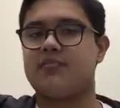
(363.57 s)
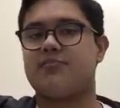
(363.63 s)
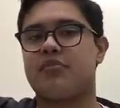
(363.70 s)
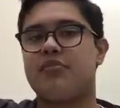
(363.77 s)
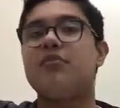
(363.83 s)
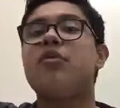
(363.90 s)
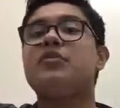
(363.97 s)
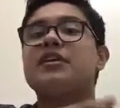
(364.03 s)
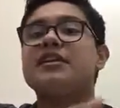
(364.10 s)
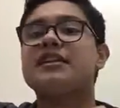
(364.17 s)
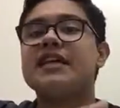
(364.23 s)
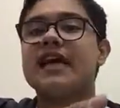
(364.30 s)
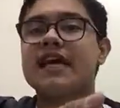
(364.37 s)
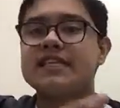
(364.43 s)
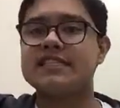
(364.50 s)
promoting
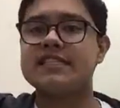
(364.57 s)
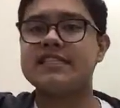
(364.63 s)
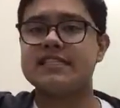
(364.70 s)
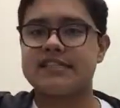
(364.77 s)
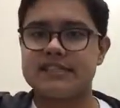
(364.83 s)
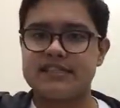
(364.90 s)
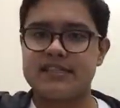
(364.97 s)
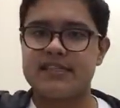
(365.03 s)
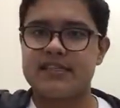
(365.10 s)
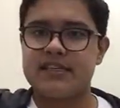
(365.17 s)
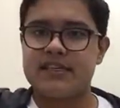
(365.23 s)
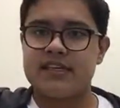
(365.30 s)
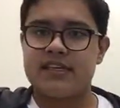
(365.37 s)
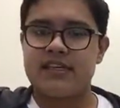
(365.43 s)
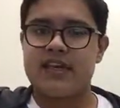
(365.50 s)
the ideas,
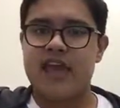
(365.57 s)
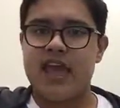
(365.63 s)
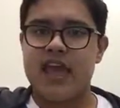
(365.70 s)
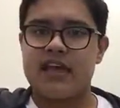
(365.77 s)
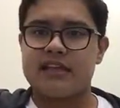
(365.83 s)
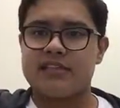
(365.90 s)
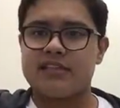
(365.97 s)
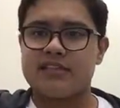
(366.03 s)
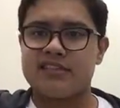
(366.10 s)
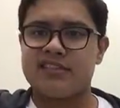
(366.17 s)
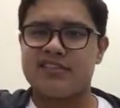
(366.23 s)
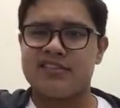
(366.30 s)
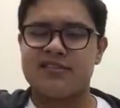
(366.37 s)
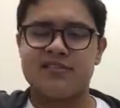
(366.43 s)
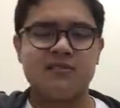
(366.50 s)
and
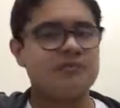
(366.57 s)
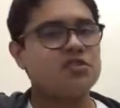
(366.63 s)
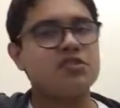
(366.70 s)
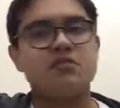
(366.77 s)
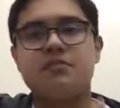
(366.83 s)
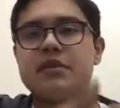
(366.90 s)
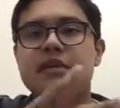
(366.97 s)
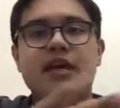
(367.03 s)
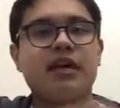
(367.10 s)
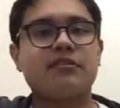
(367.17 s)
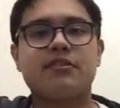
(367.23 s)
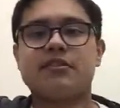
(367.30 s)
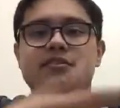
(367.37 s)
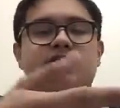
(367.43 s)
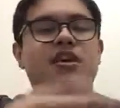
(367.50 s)
just being out
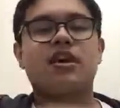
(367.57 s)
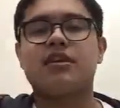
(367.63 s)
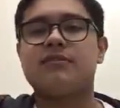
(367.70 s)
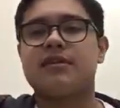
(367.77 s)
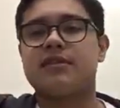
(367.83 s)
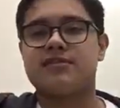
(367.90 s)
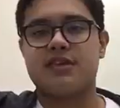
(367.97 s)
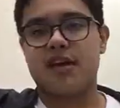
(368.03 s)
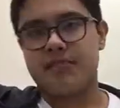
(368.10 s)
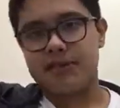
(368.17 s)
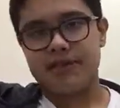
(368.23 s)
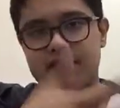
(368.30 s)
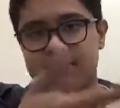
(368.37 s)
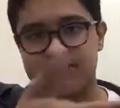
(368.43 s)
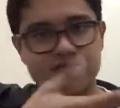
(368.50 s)
there and talking about the
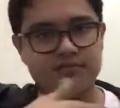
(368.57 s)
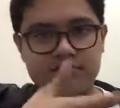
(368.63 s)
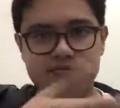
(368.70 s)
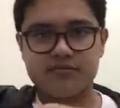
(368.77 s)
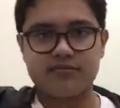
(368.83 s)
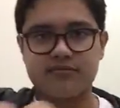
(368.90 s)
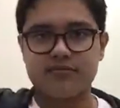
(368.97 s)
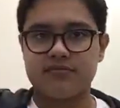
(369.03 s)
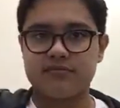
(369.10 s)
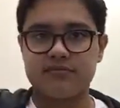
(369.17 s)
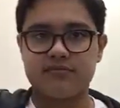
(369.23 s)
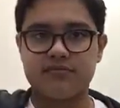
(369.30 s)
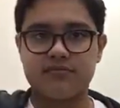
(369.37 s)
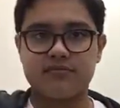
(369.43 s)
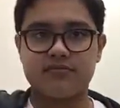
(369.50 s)
topic and
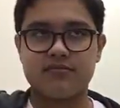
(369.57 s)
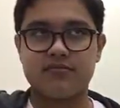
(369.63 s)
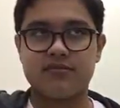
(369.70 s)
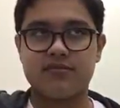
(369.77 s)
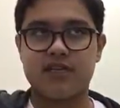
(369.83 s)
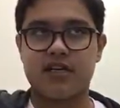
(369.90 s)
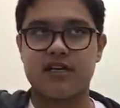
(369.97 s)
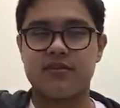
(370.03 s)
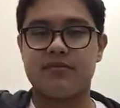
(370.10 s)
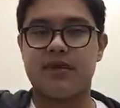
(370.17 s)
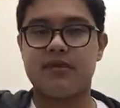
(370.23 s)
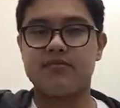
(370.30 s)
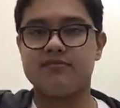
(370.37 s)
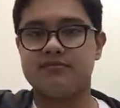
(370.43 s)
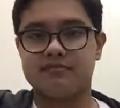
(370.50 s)
talking about
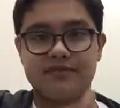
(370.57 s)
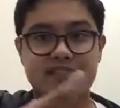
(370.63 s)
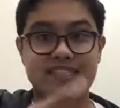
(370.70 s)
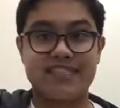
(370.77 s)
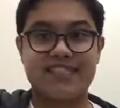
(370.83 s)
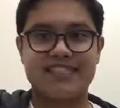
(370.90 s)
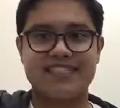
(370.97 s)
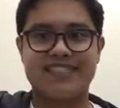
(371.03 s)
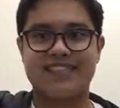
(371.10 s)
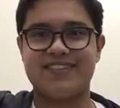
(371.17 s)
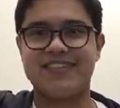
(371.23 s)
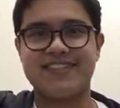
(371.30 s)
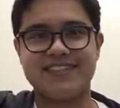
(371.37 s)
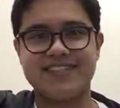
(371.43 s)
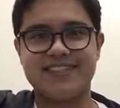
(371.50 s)
it, etc.
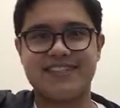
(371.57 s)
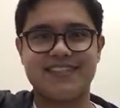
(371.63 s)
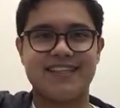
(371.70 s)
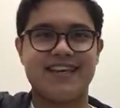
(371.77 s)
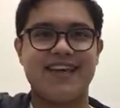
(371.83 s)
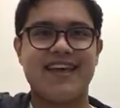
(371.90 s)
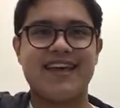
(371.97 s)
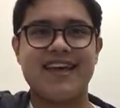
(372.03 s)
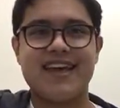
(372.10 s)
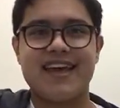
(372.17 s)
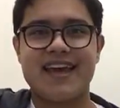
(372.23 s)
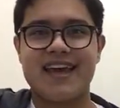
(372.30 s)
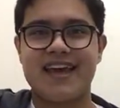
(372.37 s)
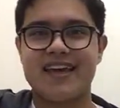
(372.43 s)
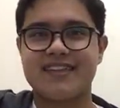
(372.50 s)
That's it.
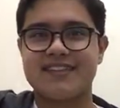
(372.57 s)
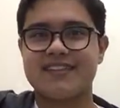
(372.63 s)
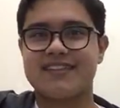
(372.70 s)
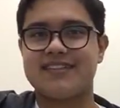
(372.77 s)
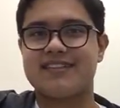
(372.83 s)
And